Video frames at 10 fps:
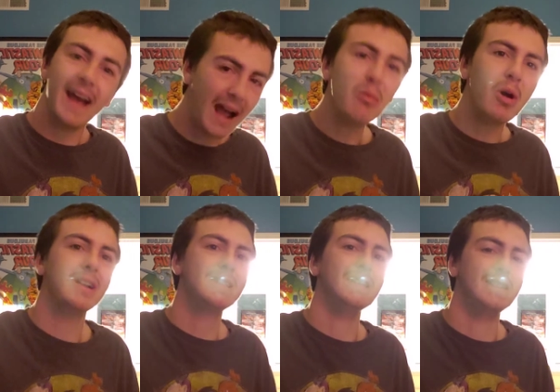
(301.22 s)
I want
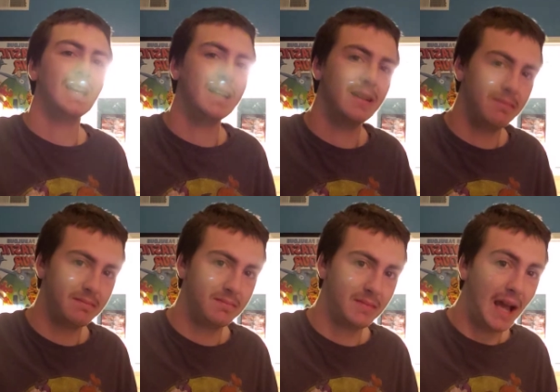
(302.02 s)
to see Tenet.
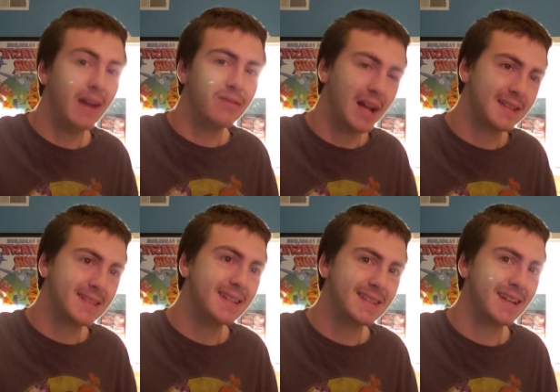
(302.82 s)
I have not
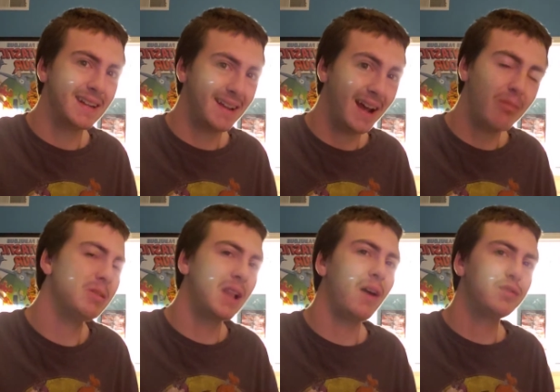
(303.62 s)
seen Tenet. I
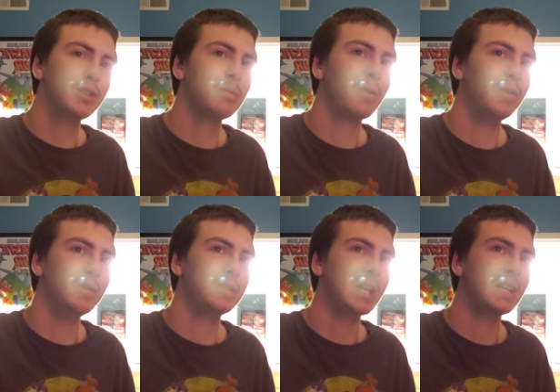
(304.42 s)
would love to
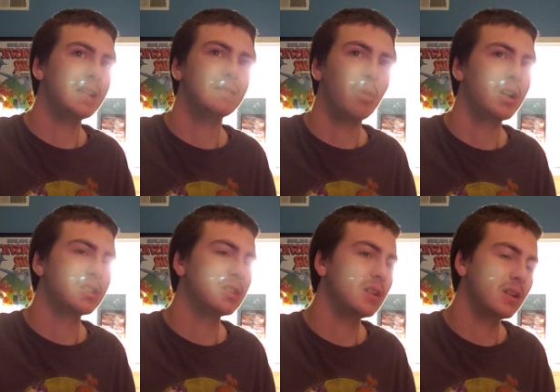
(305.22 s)
review Tenet and
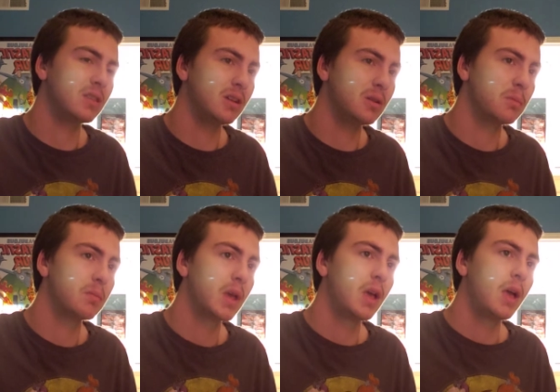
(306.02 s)
watch it in a theater,
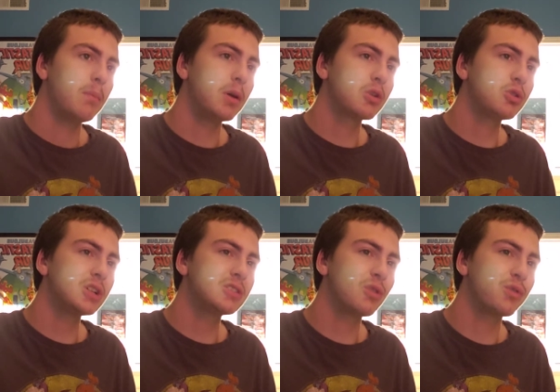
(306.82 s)
but
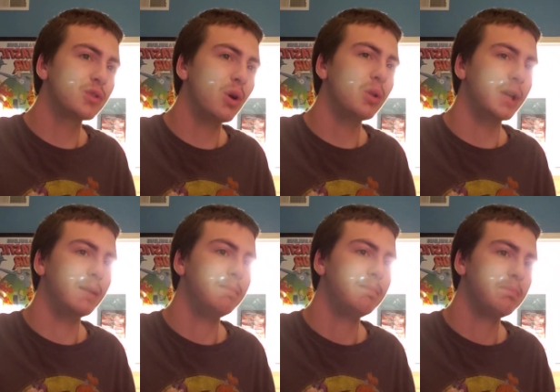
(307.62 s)
Christopher Nolan